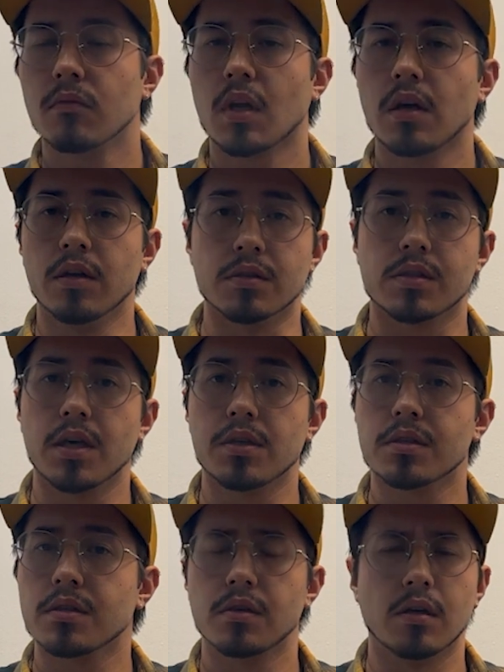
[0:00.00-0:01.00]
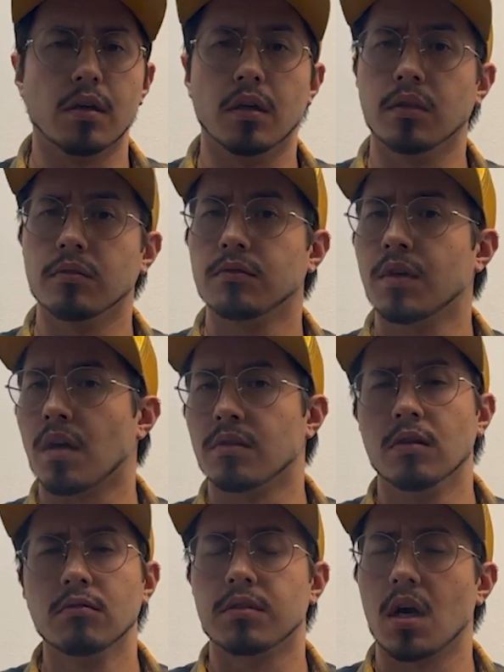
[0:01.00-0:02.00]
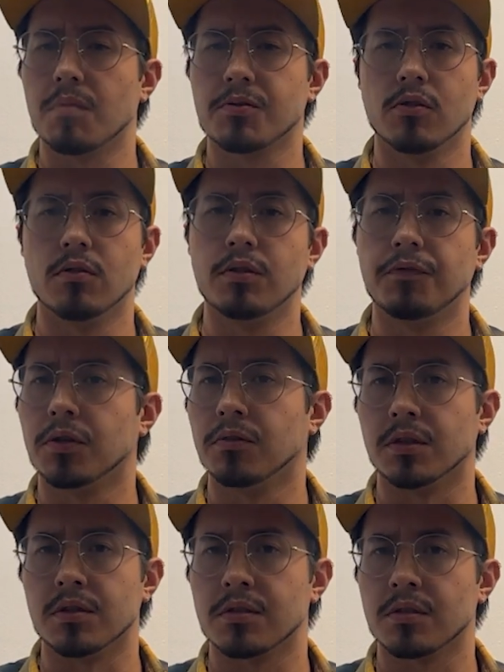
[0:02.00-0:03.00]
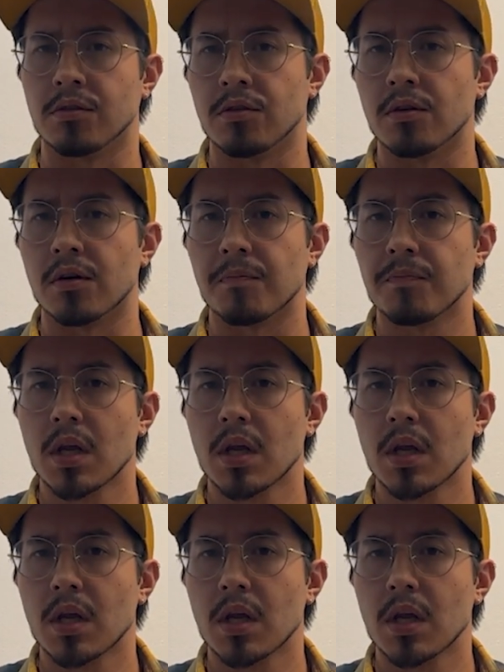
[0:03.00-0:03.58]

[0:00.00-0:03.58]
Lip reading: in this case, there are no traps or difficulties here.